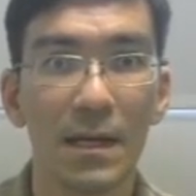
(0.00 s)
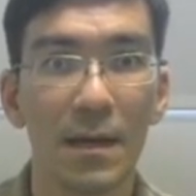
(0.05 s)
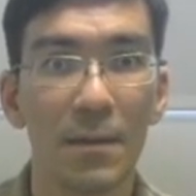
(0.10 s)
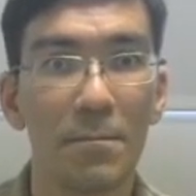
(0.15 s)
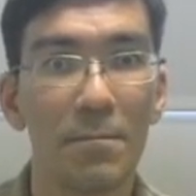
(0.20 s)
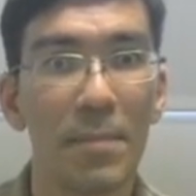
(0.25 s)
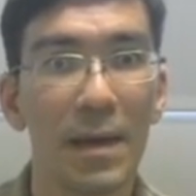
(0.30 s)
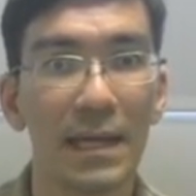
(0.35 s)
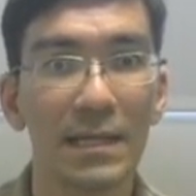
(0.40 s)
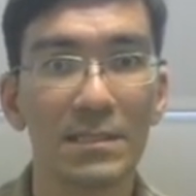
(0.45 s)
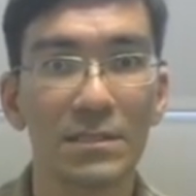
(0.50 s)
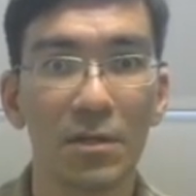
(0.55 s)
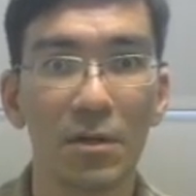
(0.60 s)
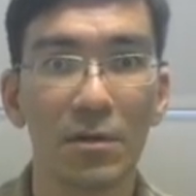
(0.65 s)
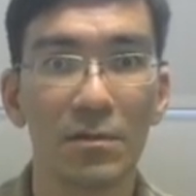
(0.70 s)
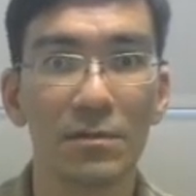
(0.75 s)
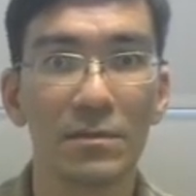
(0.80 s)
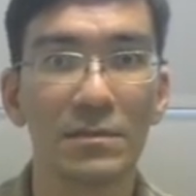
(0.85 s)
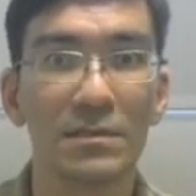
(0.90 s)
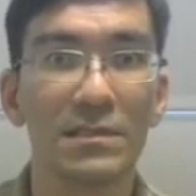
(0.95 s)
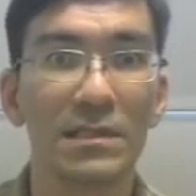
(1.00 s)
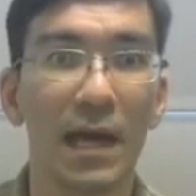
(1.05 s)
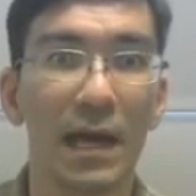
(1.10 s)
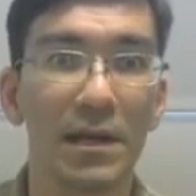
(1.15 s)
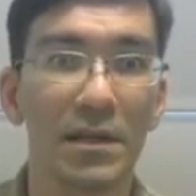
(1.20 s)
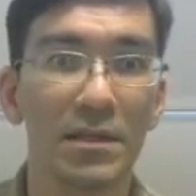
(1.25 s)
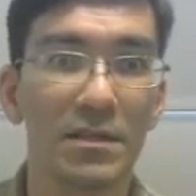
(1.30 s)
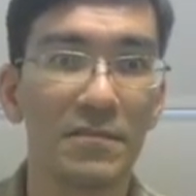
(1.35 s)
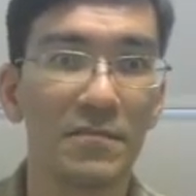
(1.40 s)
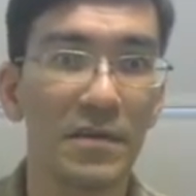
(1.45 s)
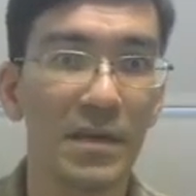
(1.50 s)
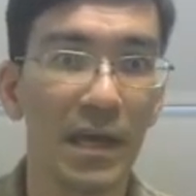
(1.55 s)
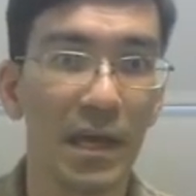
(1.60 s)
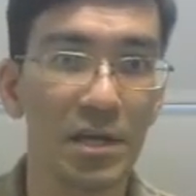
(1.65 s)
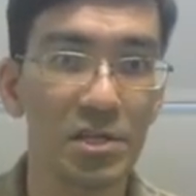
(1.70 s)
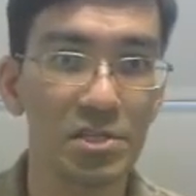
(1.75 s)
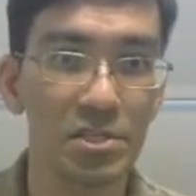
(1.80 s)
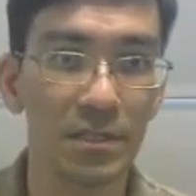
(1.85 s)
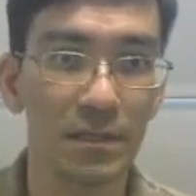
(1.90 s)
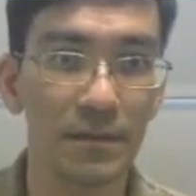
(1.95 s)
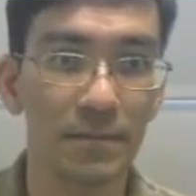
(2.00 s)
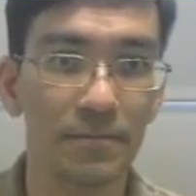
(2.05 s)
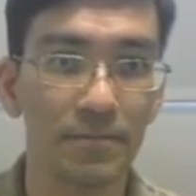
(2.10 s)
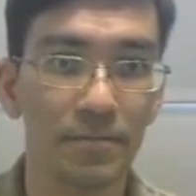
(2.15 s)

based on standard deviation.